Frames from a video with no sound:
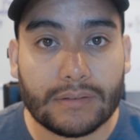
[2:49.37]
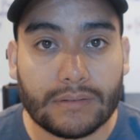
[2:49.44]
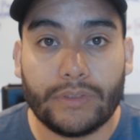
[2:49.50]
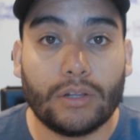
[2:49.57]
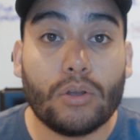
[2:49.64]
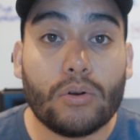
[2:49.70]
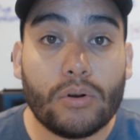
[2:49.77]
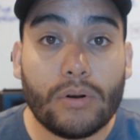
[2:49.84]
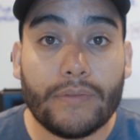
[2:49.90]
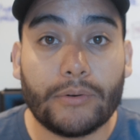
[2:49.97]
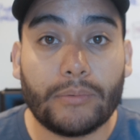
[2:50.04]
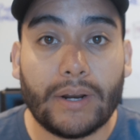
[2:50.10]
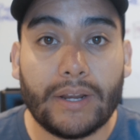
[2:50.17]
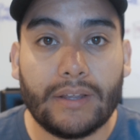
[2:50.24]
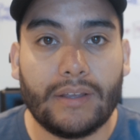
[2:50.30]
The logo on the
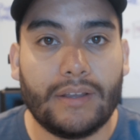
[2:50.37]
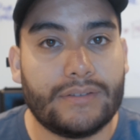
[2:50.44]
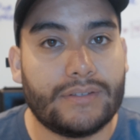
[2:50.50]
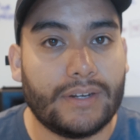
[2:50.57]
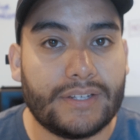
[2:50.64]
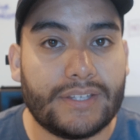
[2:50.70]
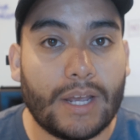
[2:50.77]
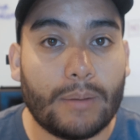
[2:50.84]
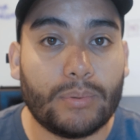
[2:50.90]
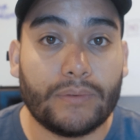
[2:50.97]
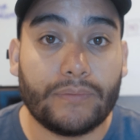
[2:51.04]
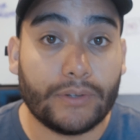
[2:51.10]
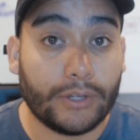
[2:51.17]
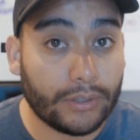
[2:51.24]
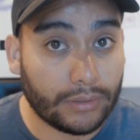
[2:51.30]
right is an example
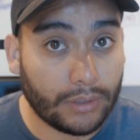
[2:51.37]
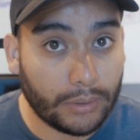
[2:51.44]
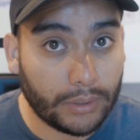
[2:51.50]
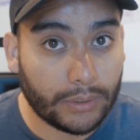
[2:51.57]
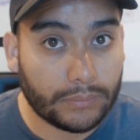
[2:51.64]
of a good logo.